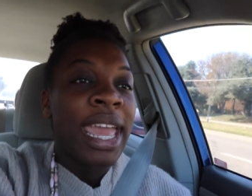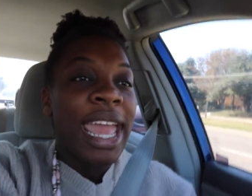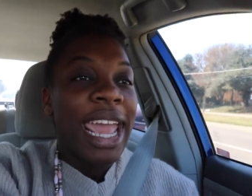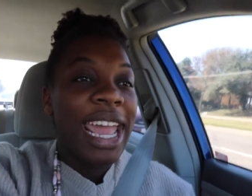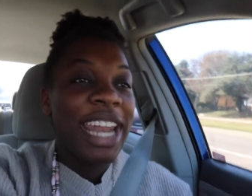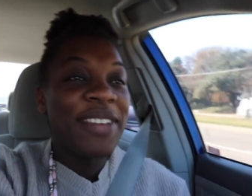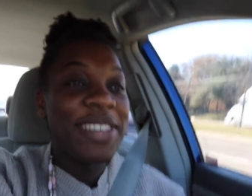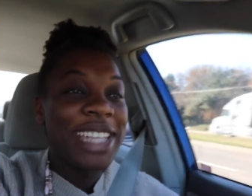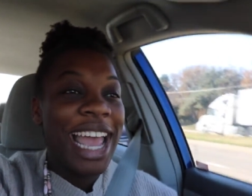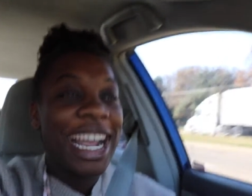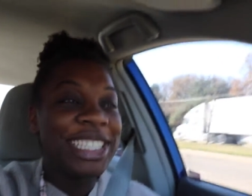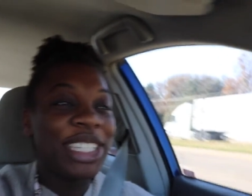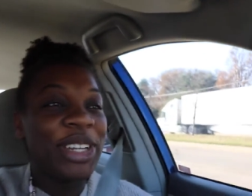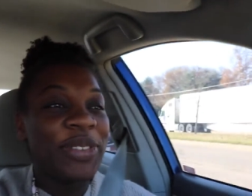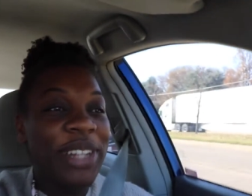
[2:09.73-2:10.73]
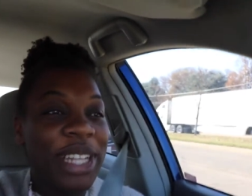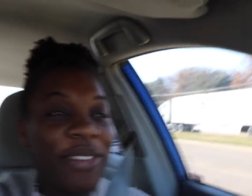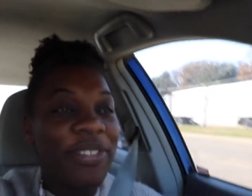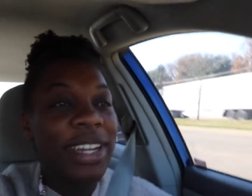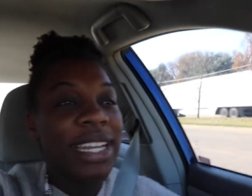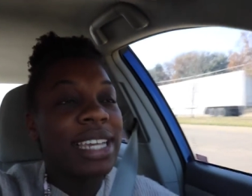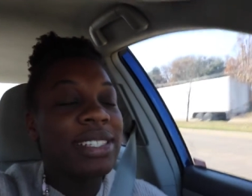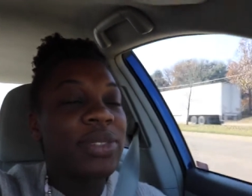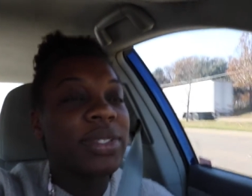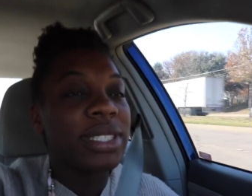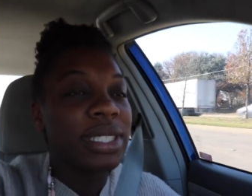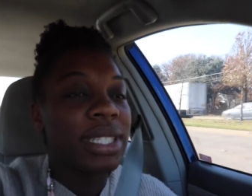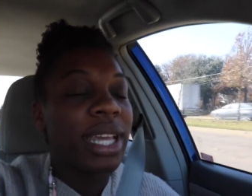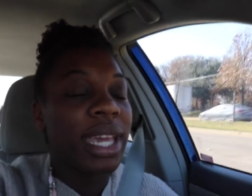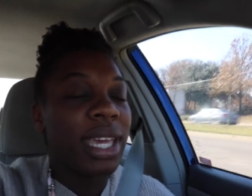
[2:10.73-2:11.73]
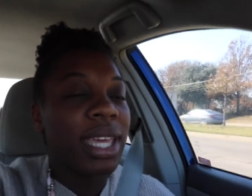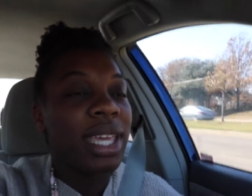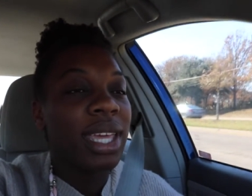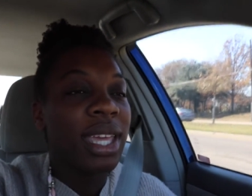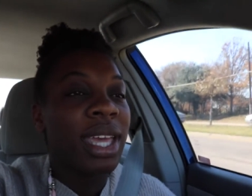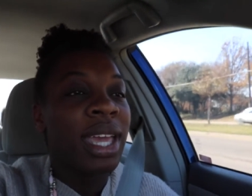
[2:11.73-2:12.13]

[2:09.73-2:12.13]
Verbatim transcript: And it was actually really fun because it was just like,